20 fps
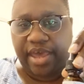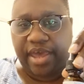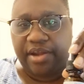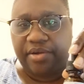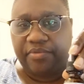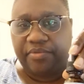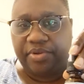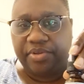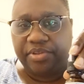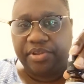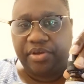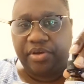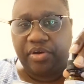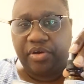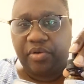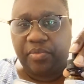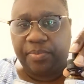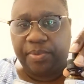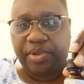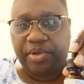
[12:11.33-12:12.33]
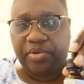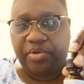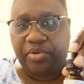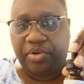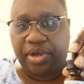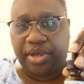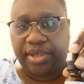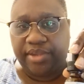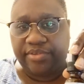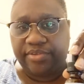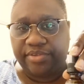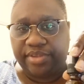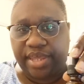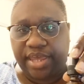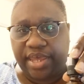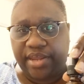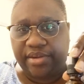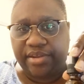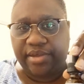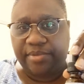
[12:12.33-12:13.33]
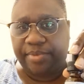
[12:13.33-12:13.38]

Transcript: I don't want the opioids that